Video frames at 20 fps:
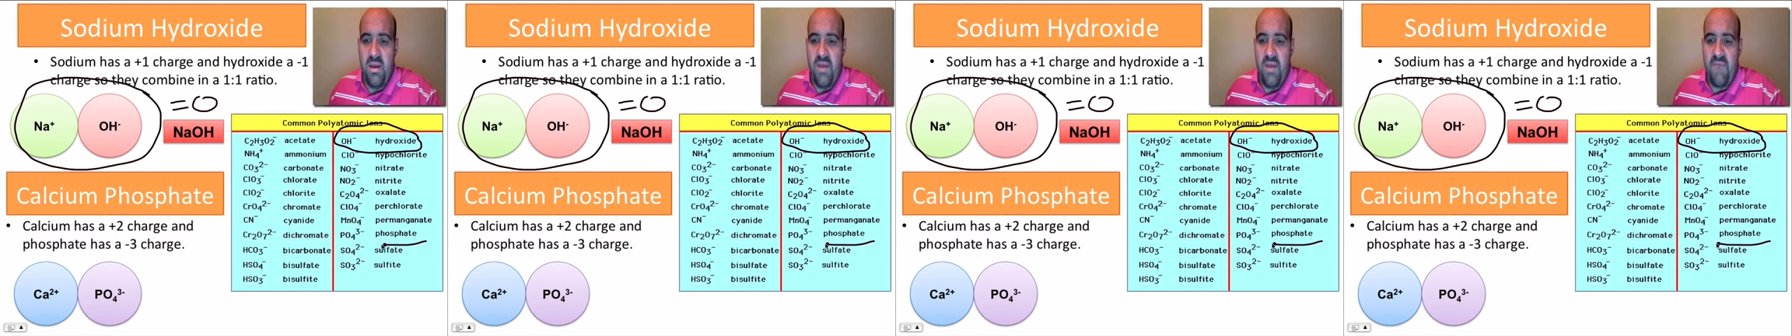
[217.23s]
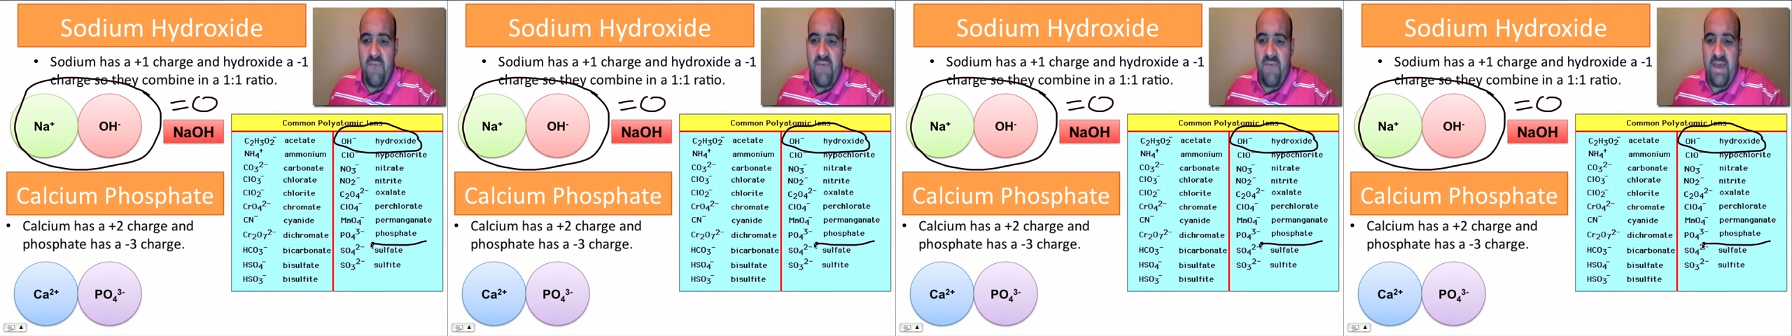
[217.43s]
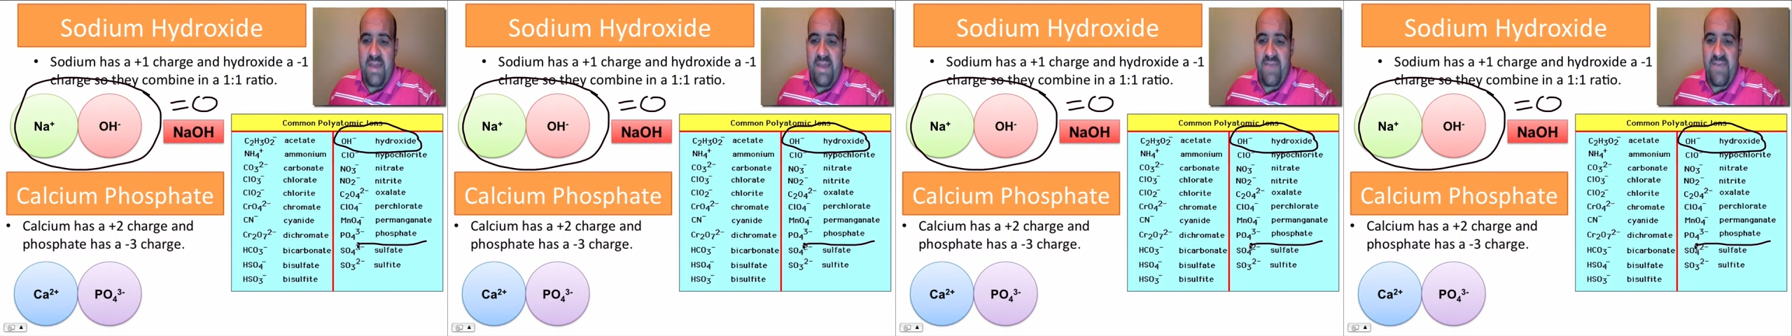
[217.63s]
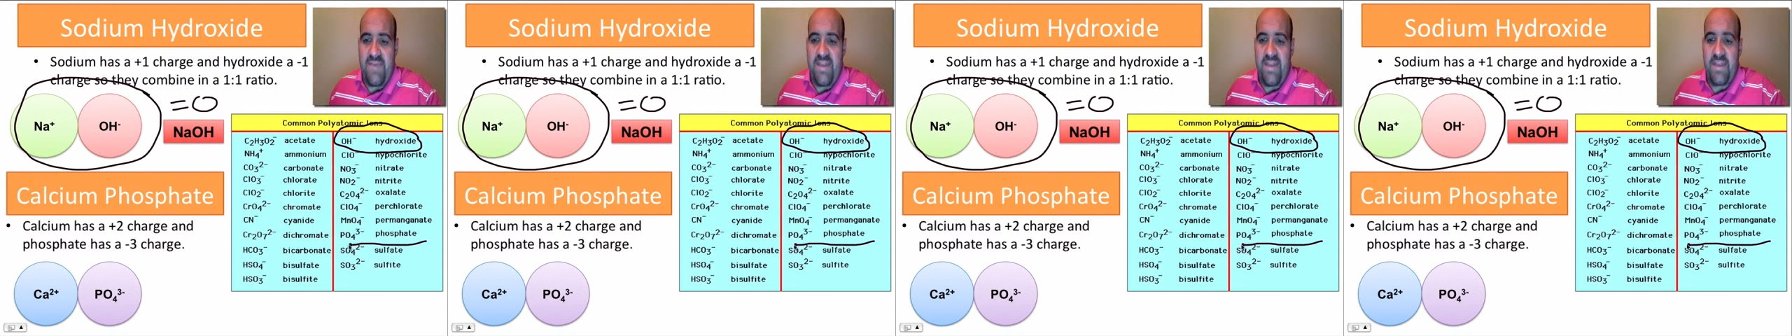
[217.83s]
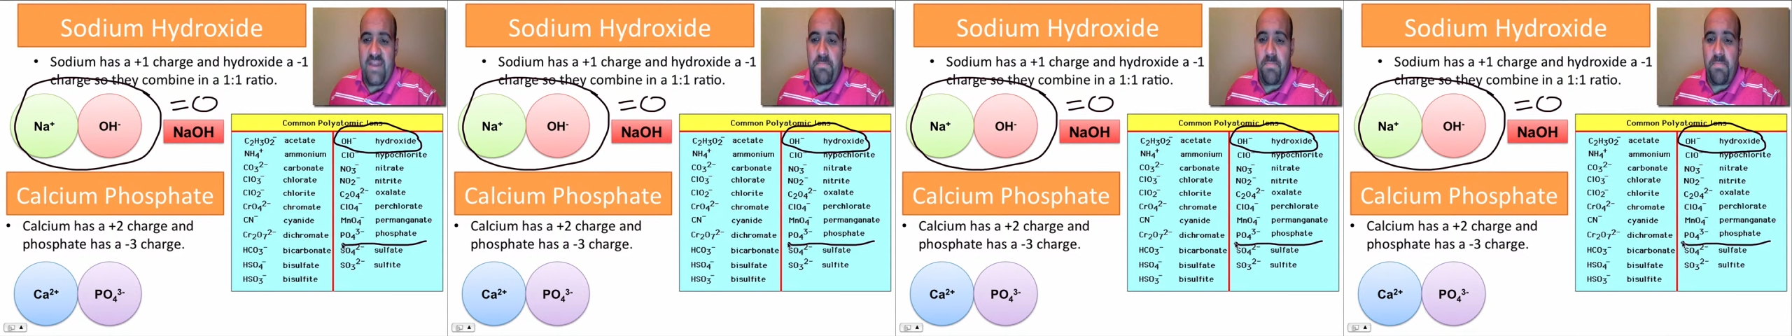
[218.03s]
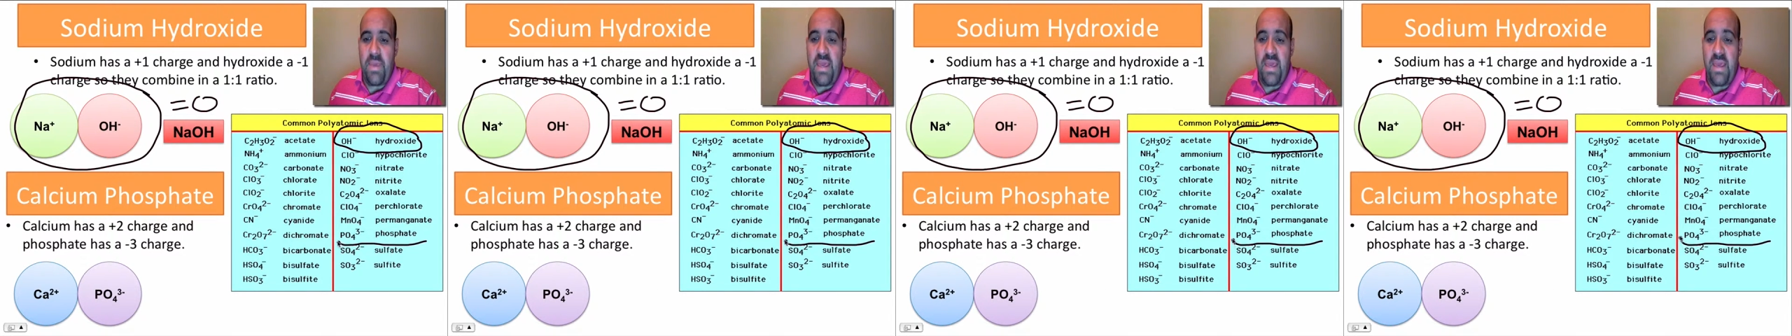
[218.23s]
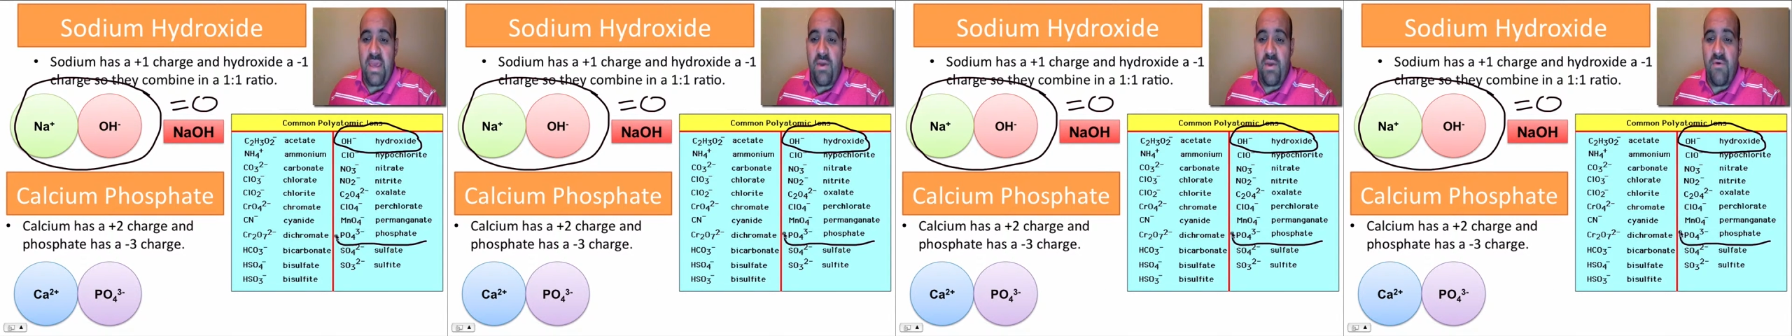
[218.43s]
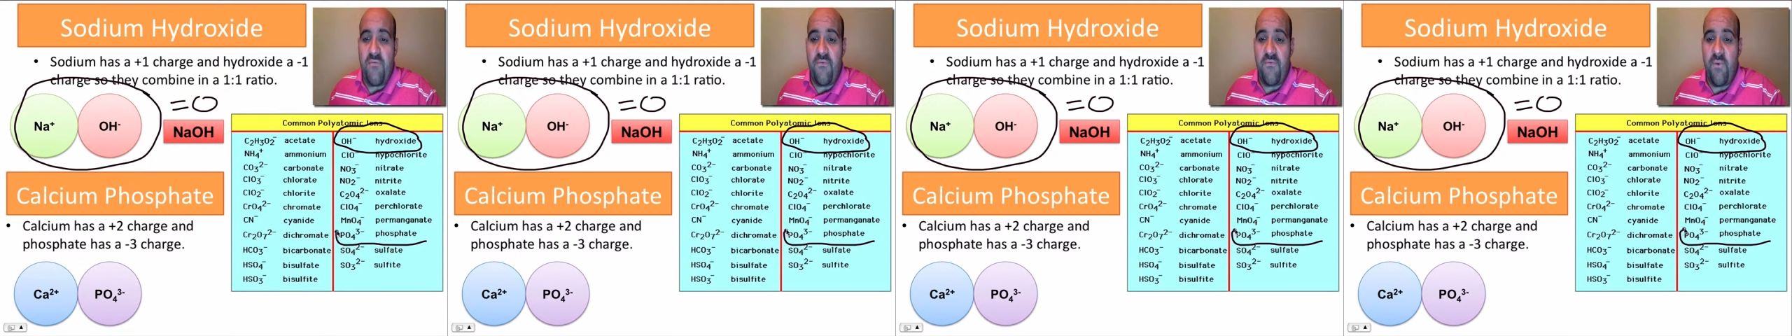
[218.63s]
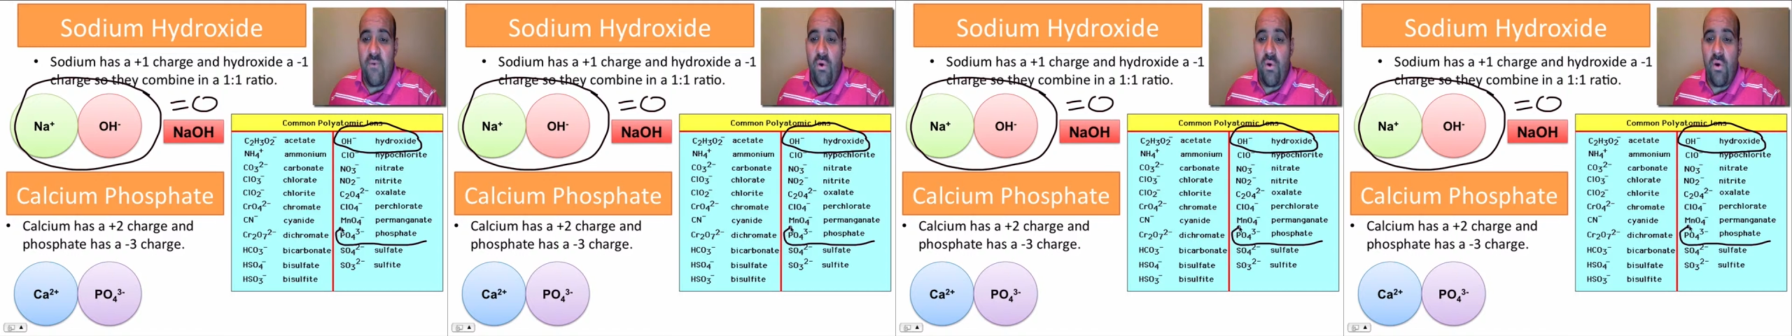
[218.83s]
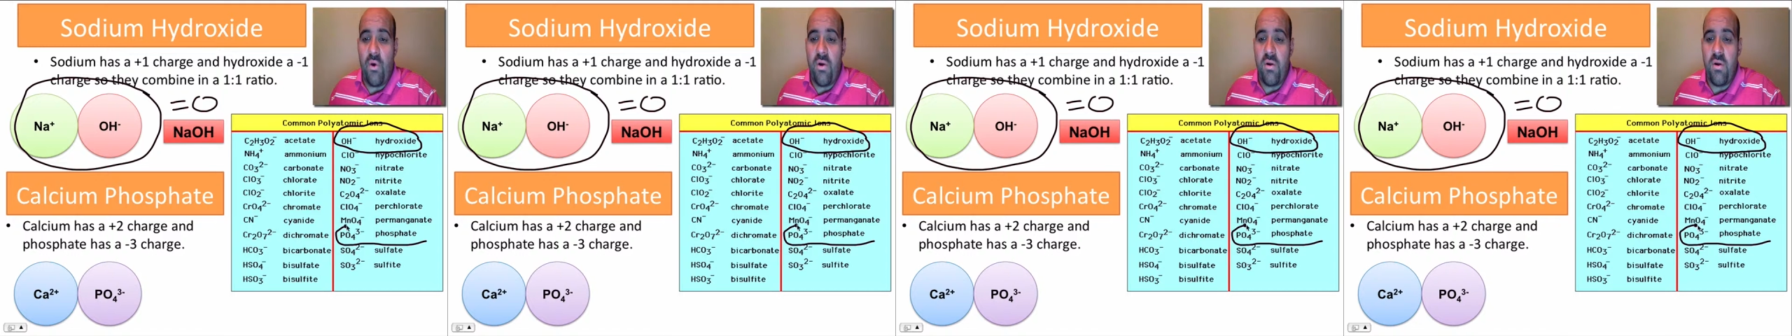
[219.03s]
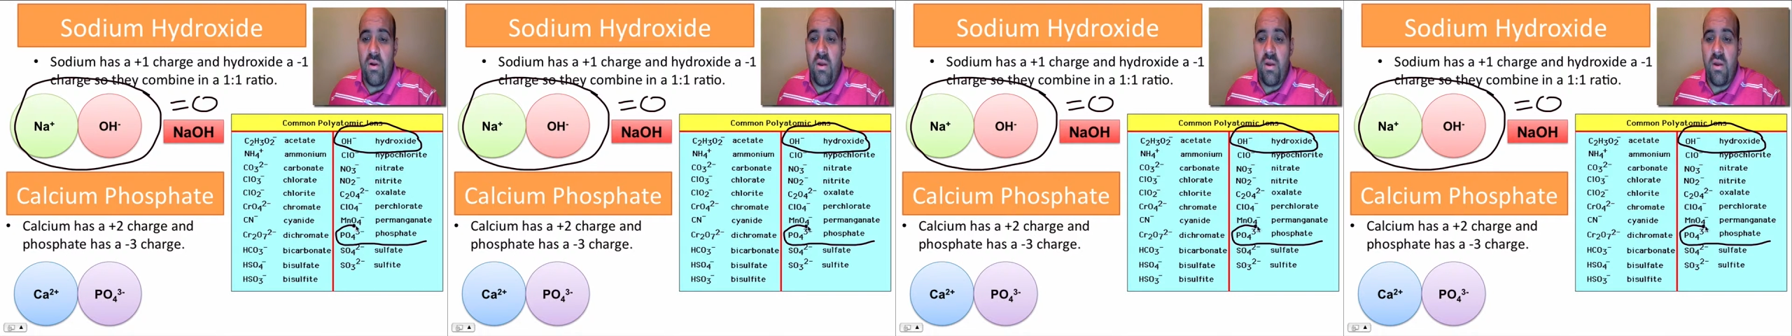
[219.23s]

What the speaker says: Phosphate is PO4